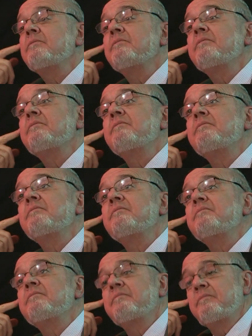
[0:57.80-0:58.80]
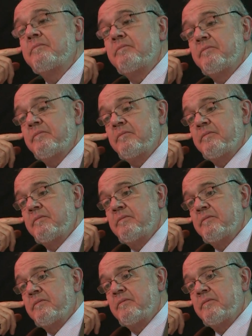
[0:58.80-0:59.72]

Nobody speaks.